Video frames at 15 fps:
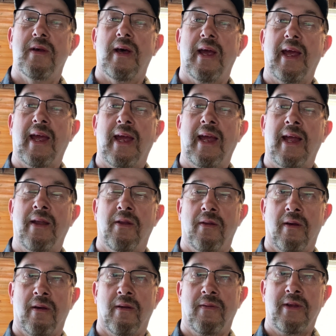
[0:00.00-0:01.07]

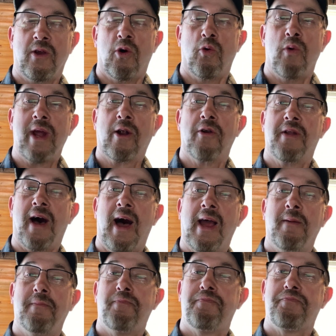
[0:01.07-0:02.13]
and the old ringer
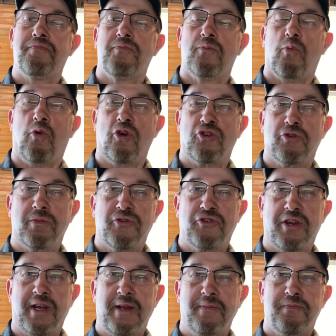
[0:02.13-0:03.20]
type washing
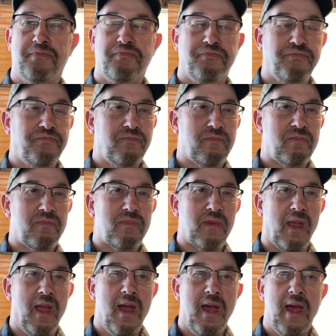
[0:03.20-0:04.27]
machine,
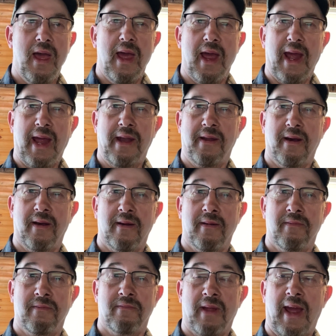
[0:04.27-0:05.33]

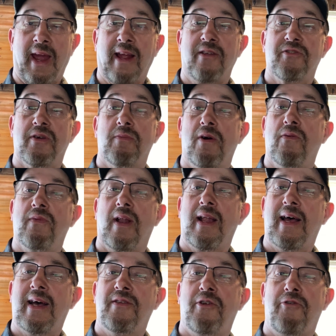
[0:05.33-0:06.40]
and hang some on the
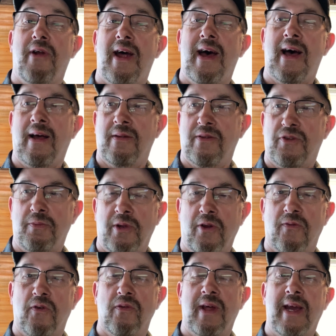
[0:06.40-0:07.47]
line to dry. It's a
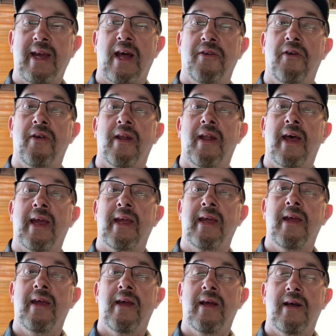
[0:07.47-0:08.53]
beautiful day out there today.
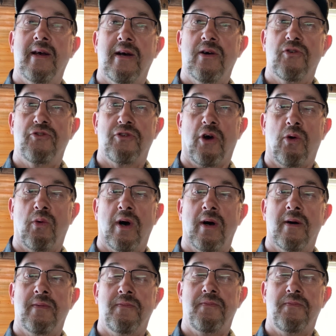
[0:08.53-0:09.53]
So